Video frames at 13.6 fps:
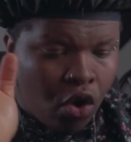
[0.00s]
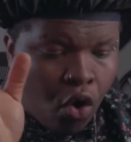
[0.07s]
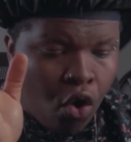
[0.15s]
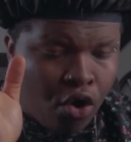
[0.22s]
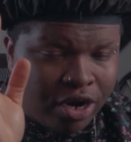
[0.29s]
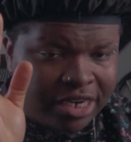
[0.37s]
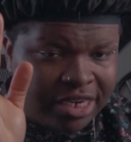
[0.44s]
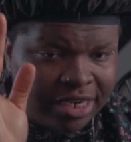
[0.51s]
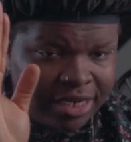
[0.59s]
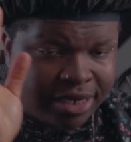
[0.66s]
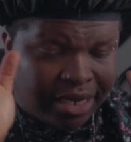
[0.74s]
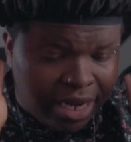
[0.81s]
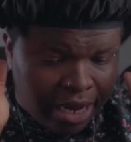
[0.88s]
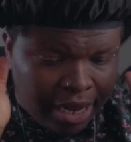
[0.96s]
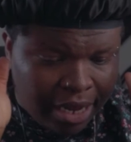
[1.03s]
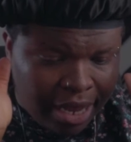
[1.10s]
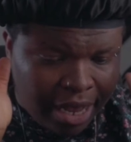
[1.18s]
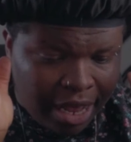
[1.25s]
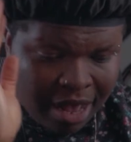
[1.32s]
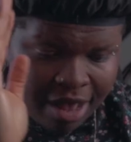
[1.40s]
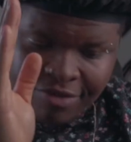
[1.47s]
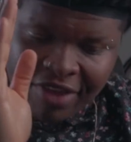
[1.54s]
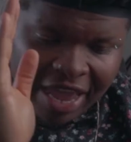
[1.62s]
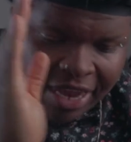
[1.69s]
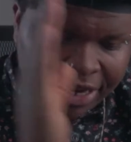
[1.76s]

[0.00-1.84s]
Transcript: course of